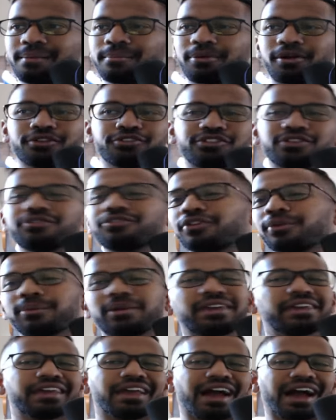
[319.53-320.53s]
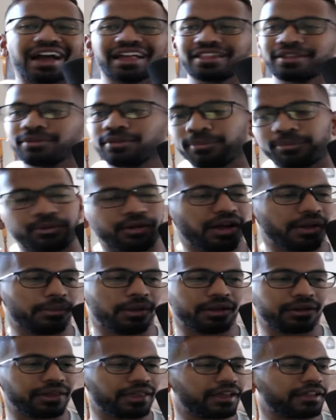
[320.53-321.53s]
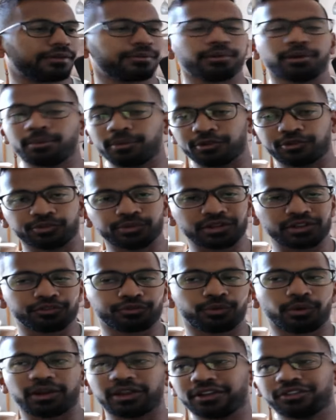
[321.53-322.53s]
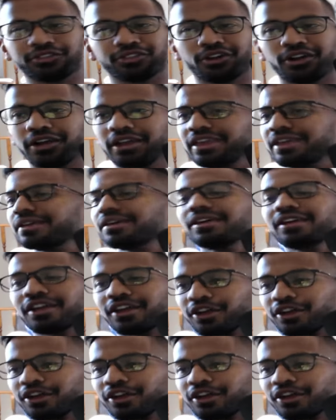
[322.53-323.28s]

Personally, for me, I leave the primary anywhere between 20 to 30.